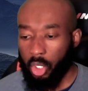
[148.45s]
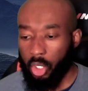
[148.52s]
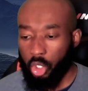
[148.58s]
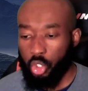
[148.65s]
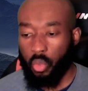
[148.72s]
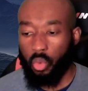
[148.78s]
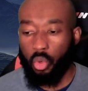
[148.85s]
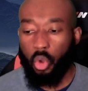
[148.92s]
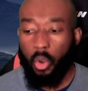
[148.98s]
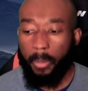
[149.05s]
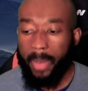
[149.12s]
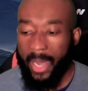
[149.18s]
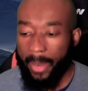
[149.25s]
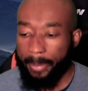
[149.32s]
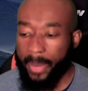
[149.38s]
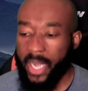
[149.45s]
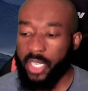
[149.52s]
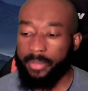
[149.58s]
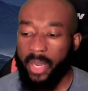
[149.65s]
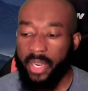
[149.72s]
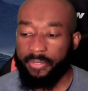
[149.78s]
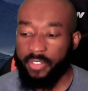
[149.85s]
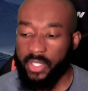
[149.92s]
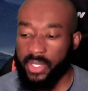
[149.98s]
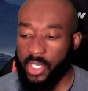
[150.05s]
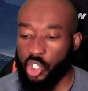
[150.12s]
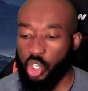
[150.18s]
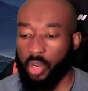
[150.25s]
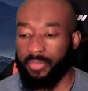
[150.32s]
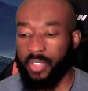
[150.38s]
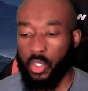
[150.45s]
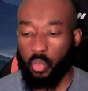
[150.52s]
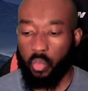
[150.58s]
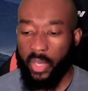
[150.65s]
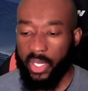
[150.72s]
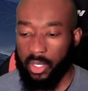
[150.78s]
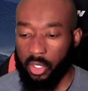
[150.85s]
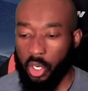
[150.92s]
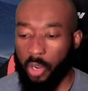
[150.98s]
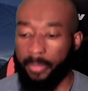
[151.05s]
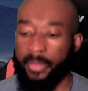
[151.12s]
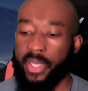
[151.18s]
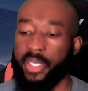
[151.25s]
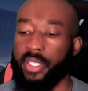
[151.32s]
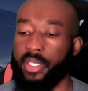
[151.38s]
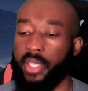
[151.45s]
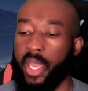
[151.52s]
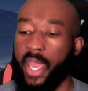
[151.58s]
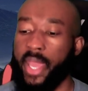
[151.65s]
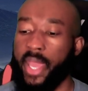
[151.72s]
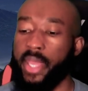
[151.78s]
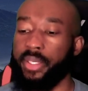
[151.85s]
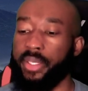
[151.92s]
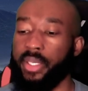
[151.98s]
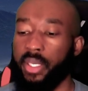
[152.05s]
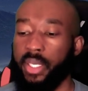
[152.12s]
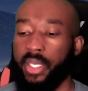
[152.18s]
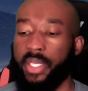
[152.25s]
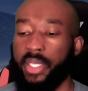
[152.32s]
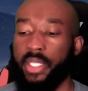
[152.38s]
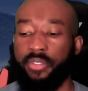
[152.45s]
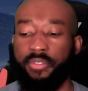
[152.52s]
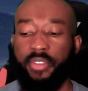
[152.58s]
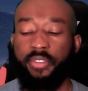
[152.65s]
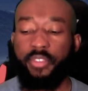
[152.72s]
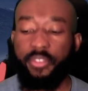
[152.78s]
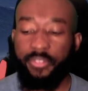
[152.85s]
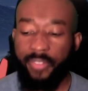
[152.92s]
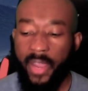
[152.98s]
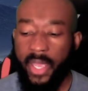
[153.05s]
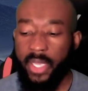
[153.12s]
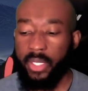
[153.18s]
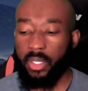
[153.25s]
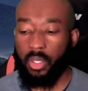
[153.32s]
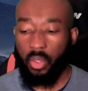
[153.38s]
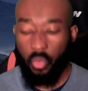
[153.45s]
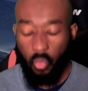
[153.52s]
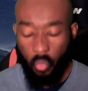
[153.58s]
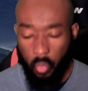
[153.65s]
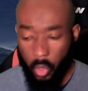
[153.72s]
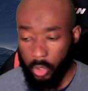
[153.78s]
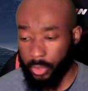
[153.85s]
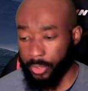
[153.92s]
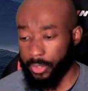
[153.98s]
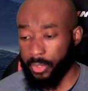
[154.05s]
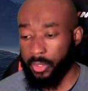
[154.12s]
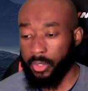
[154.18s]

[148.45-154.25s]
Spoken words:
So Loba, by the manifestation of his will, commanded, and his vivifying word